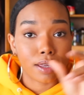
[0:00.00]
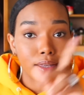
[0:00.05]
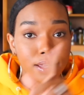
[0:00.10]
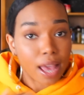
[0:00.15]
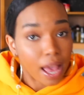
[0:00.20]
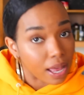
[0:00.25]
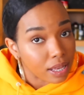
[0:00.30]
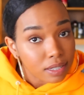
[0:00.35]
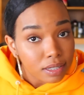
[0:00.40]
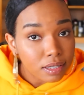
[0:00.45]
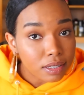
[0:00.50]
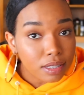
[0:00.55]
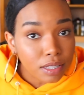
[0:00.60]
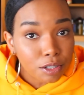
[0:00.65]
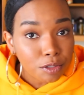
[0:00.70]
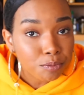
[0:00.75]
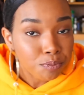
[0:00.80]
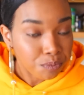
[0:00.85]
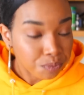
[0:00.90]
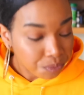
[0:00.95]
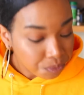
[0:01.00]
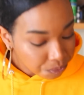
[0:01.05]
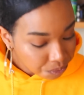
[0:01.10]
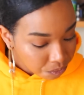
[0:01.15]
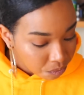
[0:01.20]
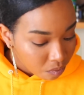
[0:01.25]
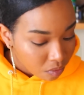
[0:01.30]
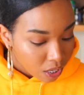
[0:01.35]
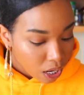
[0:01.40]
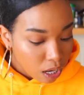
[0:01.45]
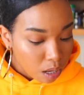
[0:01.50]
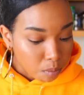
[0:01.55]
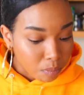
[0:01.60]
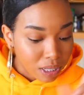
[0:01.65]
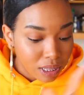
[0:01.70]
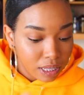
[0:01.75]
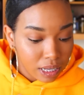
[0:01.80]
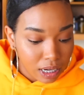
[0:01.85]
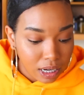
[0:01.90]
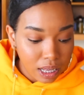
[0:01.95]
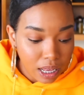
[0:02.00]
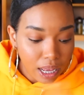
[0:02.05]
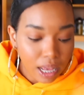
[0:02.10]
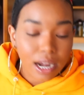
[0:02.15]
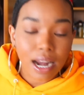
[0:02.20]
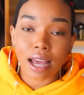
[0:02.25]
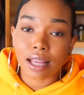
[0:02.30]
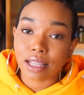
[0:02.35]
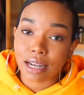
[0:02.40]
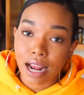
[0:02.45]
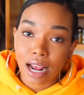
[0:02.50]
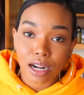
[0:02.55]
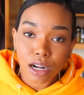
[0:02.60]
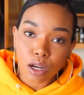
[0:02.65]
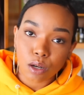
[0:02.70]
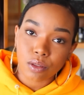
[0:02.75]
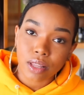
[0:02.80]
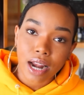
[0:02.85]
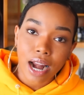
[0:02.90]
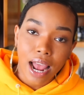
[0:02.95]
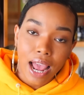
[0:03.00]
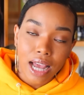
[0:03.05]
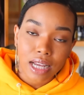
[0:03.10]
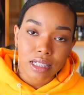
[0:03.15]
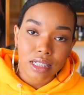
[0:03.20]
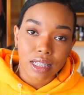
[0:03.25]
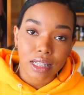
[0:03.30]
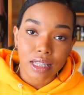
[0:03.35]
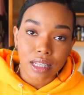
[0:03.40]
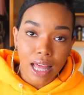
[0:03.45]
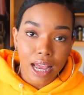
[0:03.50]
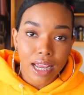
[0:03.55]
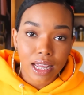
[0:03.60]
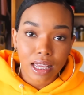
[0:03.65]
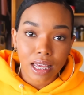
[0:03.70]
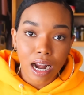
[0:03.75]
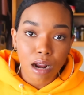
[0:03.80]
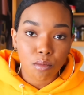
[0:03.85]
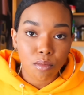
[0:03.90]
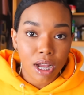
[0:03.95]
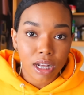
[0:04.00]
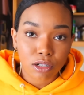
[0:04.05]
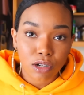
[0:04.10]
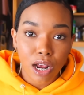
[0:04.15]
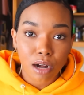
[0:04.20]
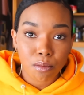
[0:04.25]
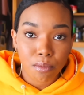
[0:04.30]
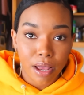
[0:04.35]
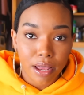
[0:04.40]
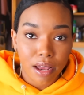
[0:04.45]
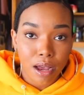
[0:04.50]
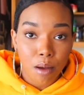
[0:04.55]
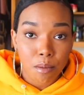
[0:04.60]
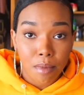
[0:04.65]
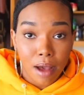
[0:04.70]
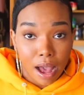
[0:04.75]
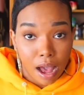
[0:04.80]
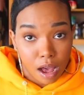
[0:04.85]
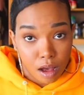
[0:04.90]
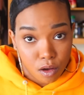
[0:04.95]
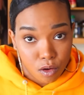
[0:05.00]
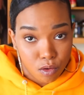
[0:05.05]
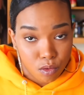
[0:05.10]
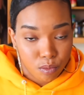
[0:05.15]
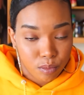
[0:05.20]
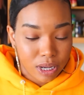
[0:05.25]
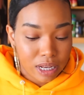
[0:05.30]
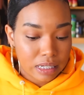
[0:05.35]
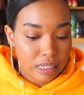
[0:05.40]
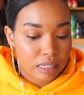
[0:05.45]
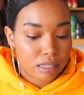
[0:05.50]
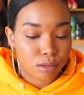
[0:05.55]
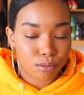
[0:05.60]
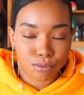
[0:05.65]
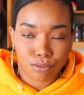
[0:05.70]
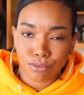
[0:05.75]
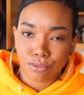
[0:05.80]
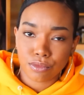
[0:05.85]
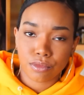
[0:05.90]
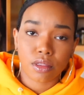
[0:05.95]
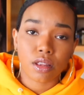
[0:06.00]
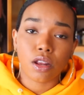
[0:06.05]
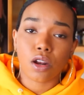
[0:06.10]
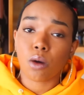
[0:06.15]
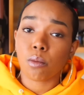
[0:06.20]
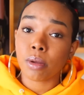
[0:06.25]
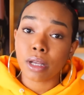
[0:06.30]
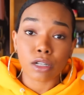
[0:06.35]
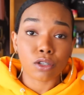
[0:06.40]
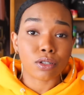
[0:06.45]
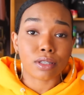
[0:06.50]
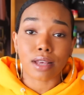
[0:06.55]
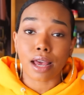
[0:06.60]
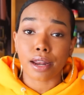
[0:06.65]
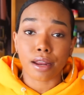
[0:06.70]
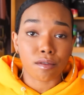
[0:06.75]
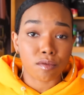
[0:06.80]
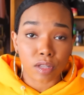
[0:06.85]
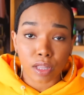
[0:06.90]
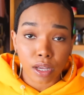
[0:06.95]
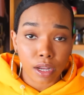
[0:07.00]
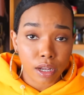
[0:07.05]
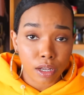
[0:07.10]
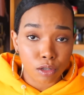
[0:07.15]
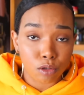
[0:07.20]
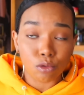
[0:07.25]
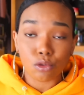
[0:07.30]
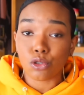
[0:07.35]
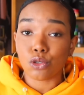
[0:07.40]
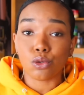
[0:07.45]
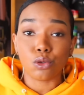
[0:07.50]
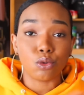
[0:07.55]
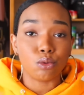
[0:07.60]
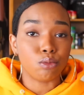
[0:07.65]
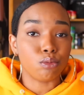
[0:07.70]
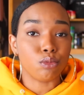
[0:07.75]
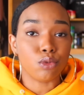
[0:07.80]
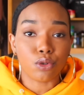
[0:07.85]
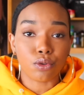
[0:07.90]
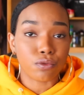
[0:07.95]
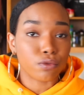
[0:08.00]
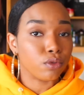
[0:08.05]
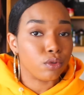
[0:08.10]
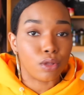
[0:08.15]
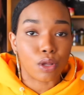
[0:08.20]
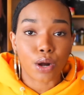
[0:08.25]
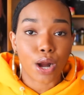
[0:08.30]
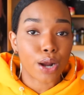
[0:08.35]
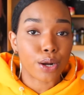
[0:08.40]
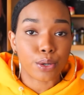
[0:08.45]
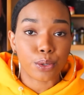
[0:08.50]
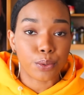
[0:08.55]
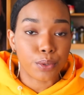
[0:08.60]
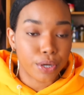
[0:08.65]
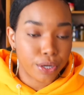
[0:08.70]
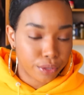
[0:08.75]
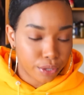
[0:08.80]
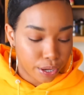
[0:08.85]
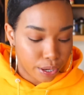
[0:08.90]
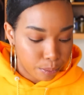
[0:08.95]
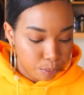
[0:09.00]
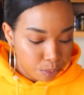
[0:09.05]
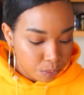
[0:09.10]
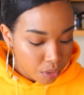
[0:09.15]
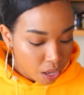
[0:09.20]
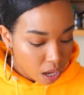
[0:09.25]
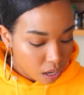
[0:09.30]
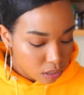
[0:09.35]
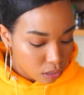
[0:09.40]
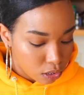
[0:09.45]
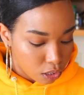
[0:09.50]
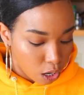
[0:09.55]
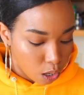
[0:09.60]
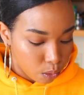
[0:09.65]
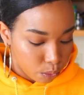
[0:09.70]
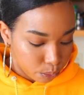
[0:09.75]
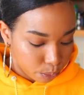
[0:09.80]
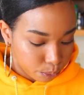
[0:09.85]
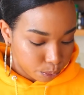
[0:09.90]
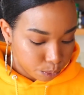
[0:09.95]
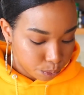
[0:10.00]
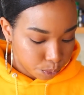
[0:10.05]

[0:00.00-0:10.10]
Yes. But then again, now that I know that I actually like it, I might try to make my own because, you know, Pinterest got everything. YouTube, you can learn how to do anything. So,